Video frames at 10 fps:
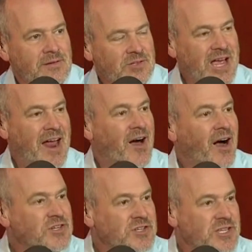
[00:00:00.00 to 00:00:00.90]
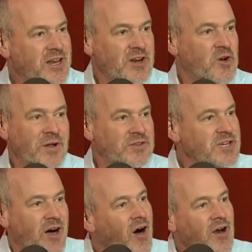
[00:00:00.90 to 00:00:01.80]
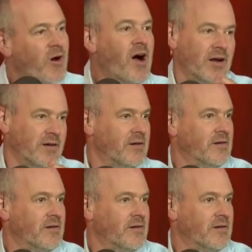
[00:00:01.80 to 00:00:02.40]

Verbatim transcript: Chad Hutchinson and Quincy Carter on.